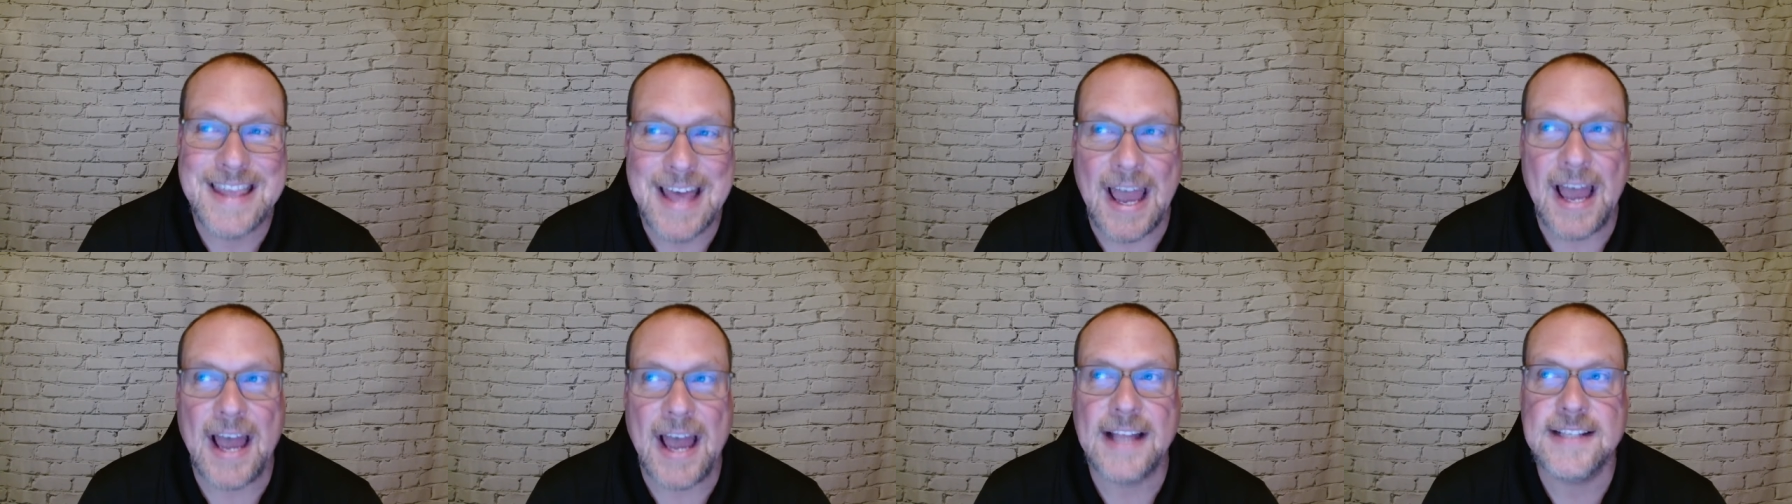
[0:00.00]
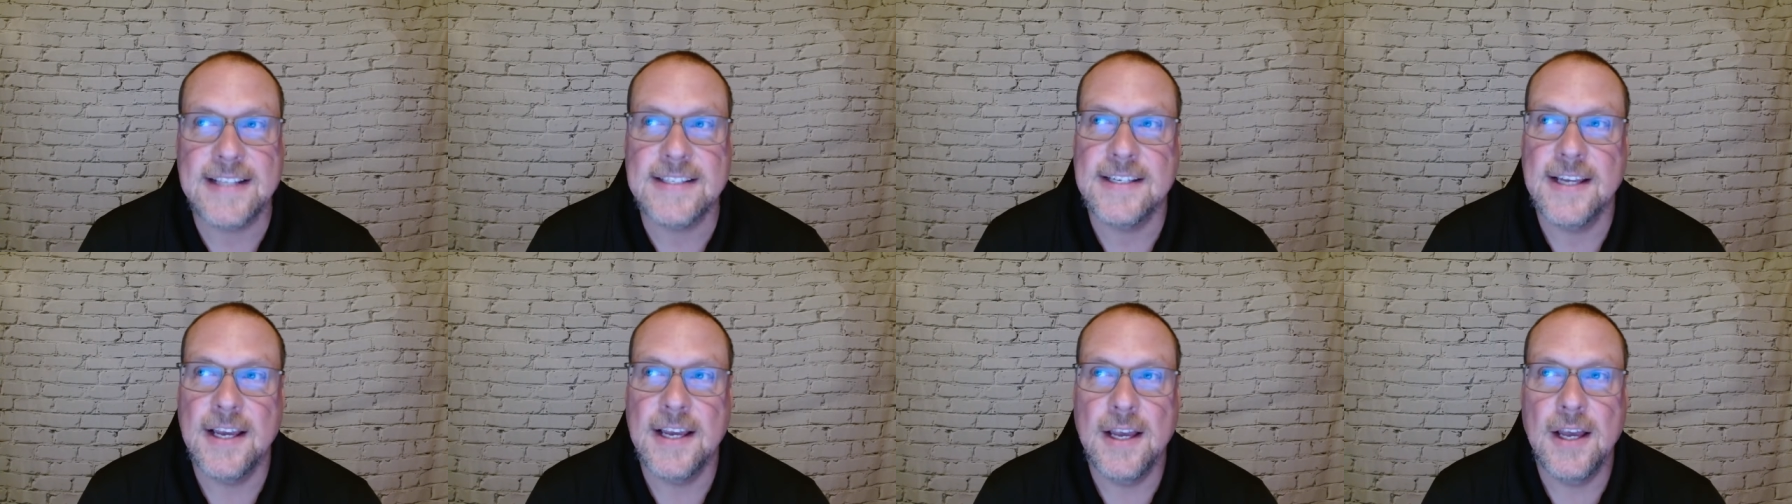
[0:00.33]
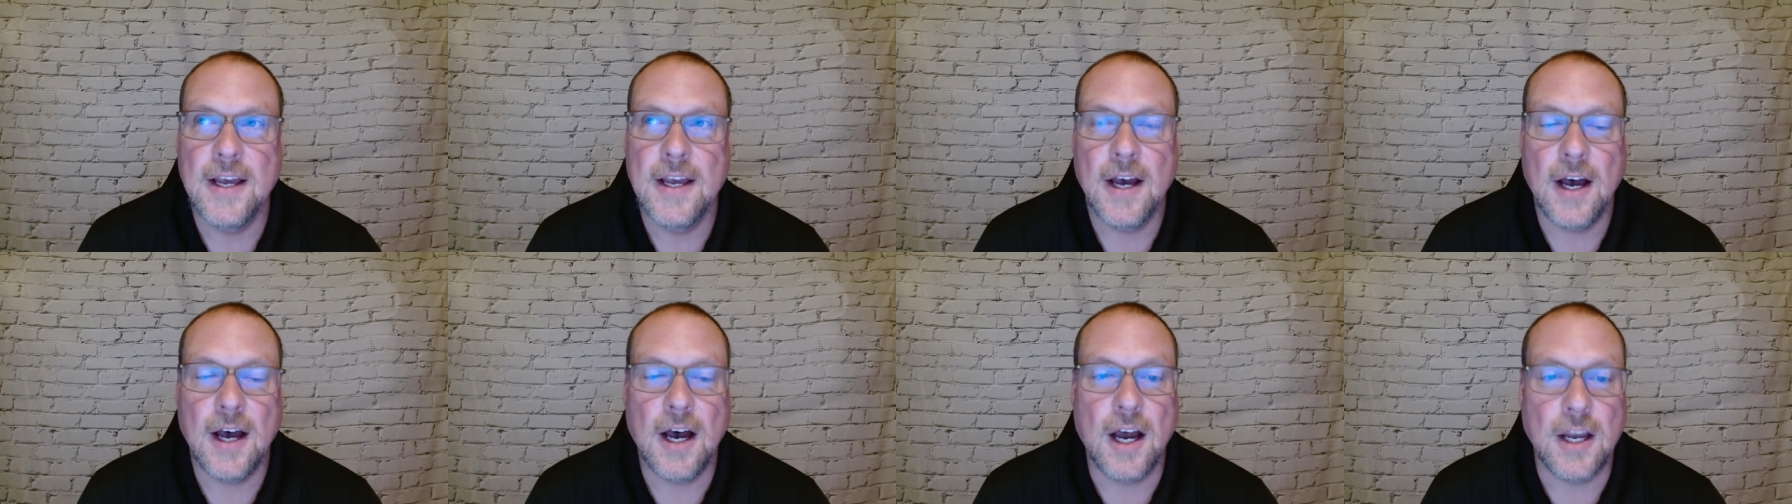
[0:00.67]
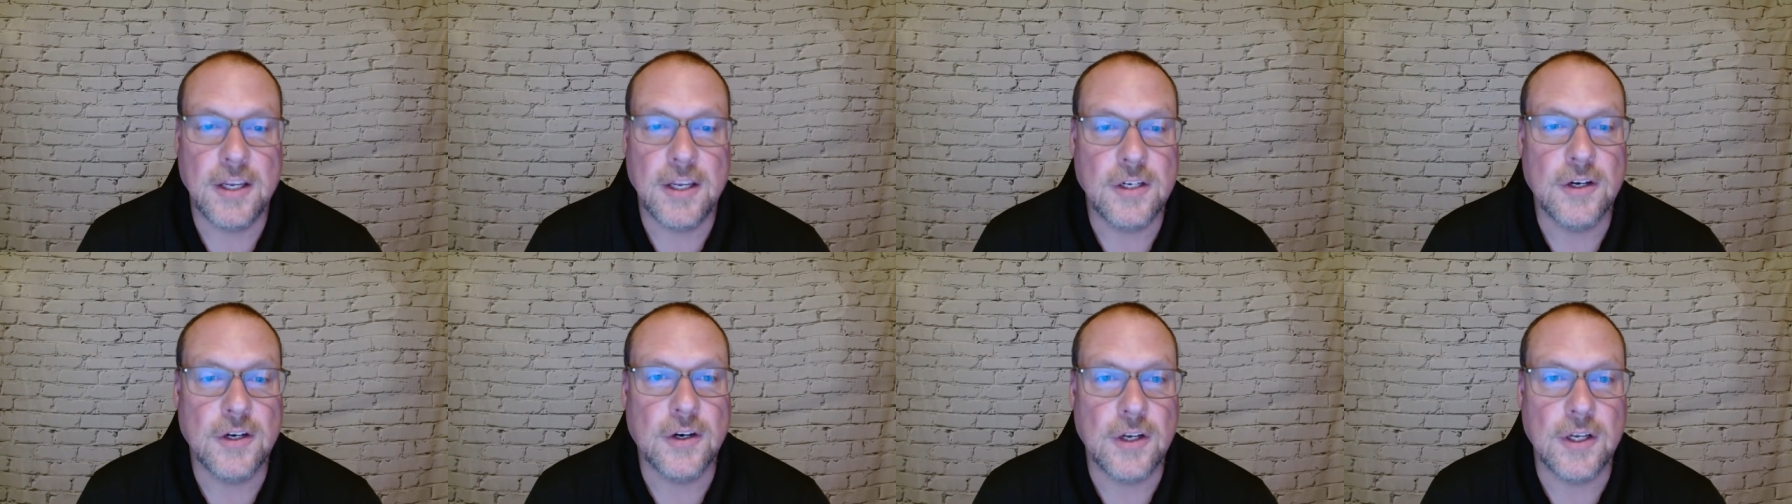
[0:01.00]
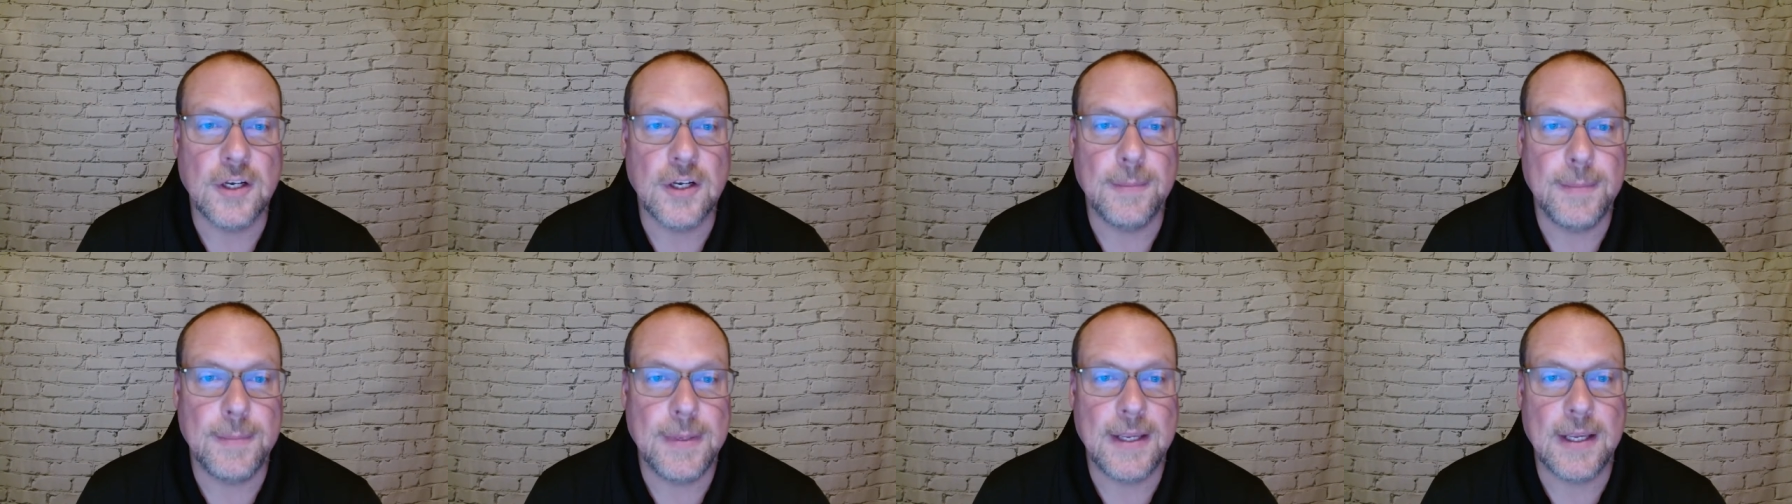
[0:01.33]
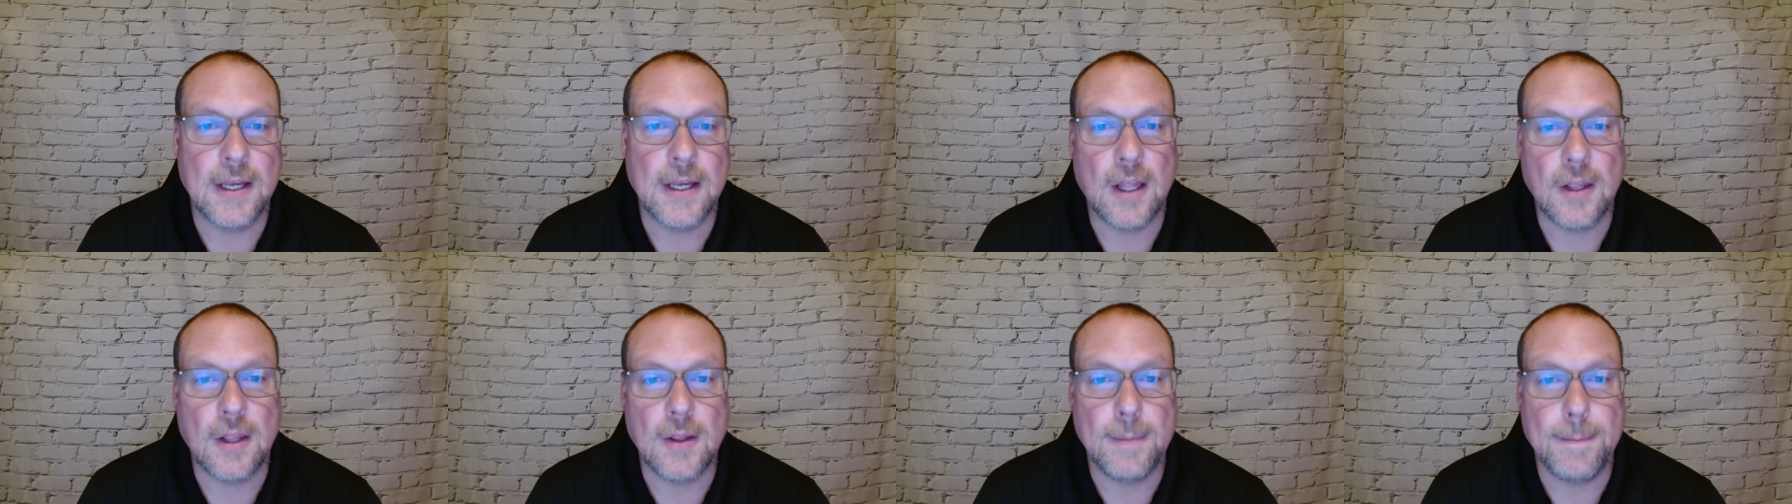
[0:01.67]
that uh, you're going to be a